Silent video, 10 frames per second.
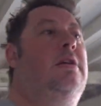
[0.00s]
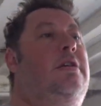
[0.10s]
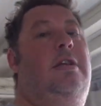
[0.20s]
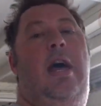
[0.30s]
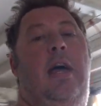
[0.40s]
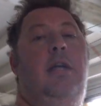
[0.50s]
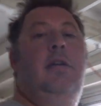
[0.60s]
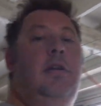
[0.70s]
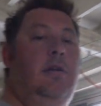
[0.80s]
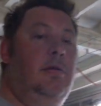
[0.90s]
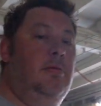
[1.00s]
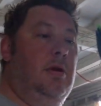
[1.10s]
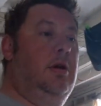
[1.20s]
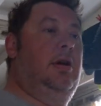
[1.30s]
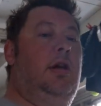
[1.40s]
Today we're
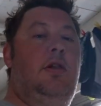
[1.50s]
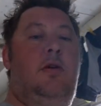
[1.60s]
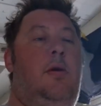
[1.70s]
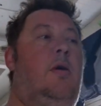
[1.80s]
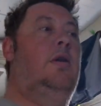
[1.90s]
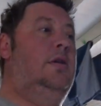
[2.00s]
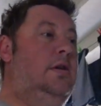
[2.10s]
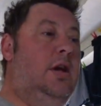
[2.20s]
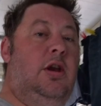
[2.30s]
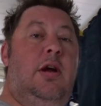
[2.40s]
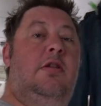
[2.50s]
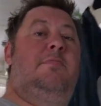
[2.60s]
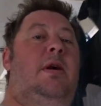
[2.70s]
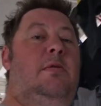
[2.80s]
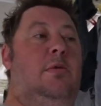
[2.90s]
looking at the Corolla, and I know it's
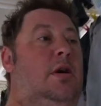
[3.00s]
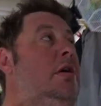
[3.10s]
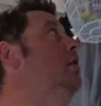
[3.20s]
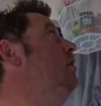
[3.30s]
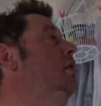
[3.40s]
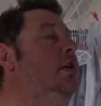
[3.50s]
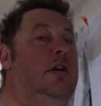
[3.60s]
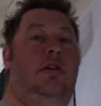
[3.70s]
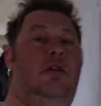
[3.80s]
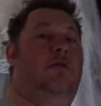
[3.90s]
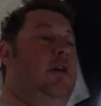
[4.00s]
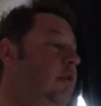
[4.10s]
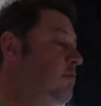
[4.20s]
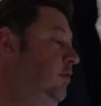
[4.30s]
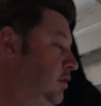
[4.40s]
been a while. Disregard
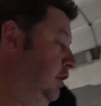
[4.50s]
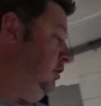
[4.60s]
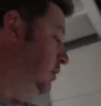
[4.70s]
the washing.